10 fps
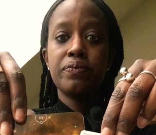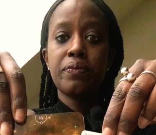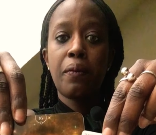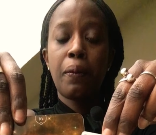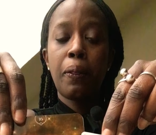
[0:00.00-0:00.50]

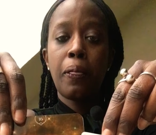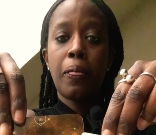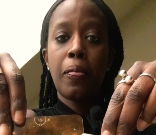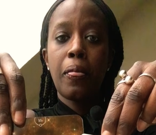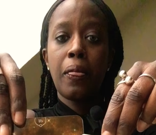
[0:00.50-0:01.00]

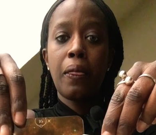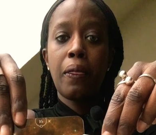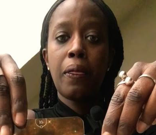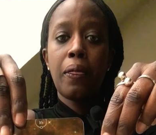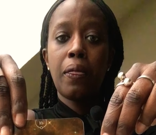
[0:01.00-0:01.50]

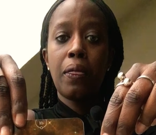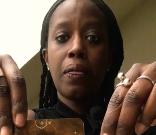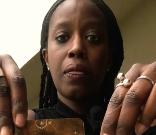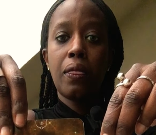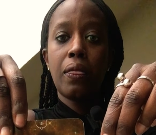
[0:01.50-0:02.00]

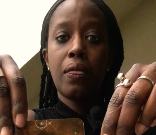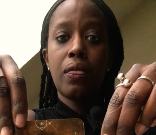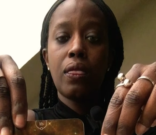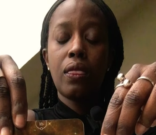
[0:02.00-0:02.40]
(no one is talking)